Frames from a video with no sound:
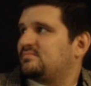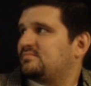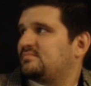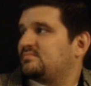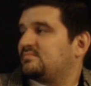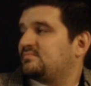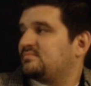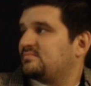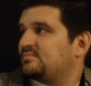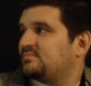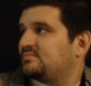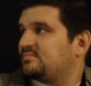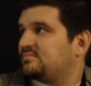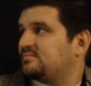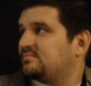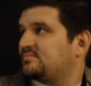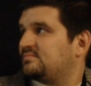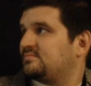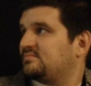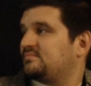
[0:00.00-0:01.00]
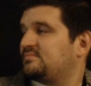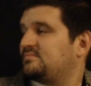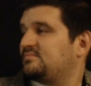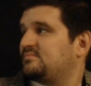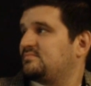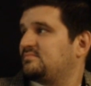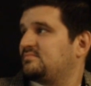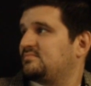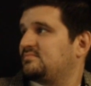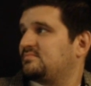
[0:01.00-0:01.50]

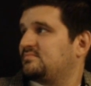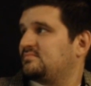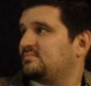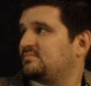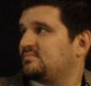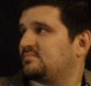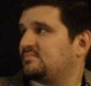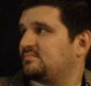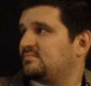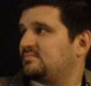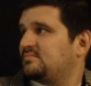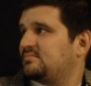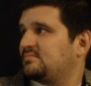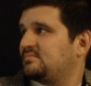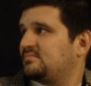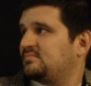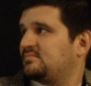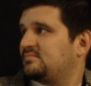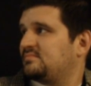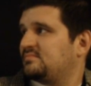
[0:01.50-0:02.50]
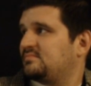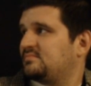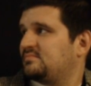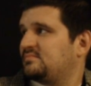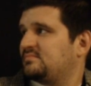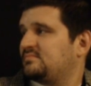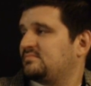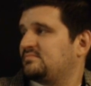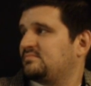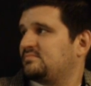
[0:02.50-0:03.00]

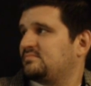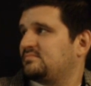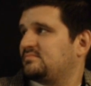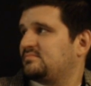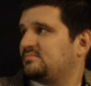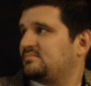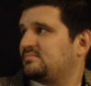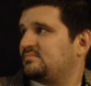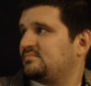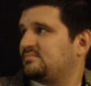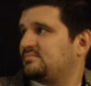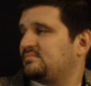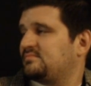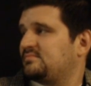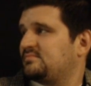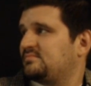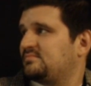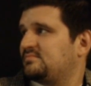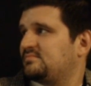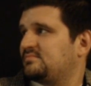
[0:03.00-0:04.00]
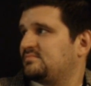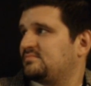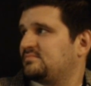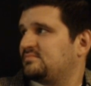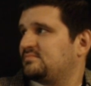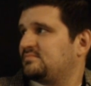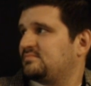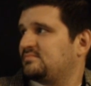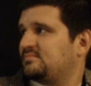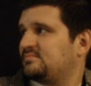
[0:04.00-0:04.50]

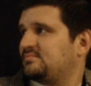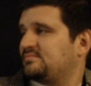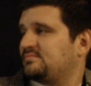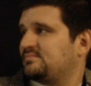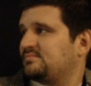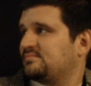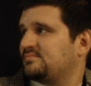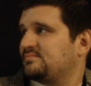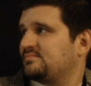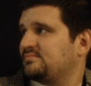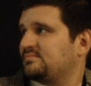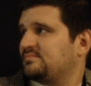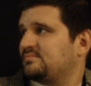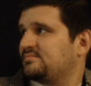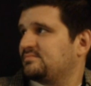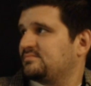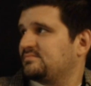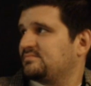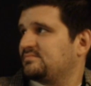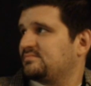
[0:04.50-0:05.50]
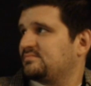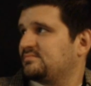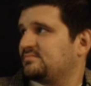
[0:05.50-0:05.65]
(silent)